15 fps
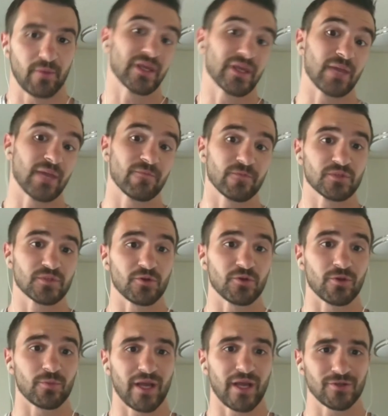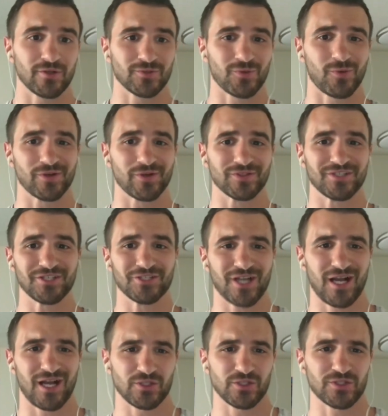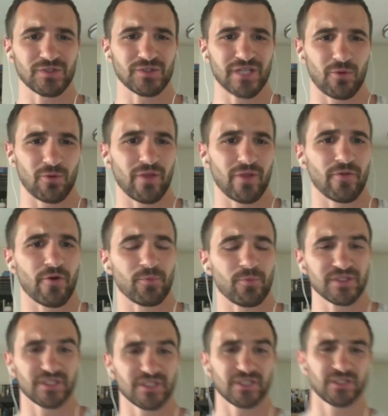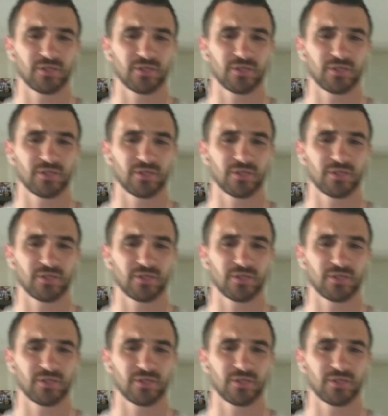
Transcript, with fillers: We came from student painters where we were teaching college students how to run their own business.